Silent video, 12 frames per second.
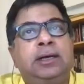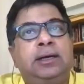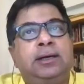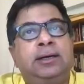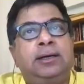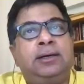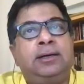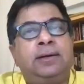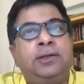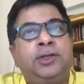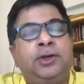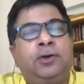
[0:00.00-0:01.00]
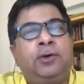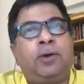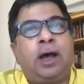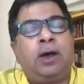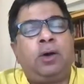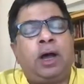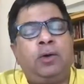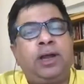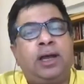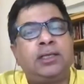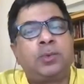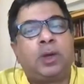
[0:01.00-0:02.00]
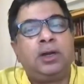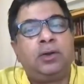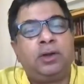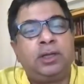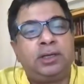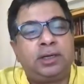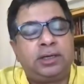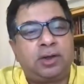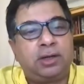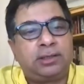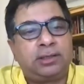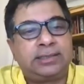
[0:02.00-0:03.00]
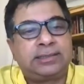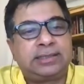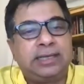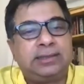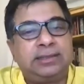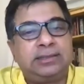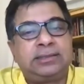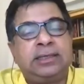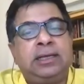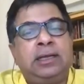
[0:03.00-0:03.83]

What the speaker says: how does one lawyer in context like this,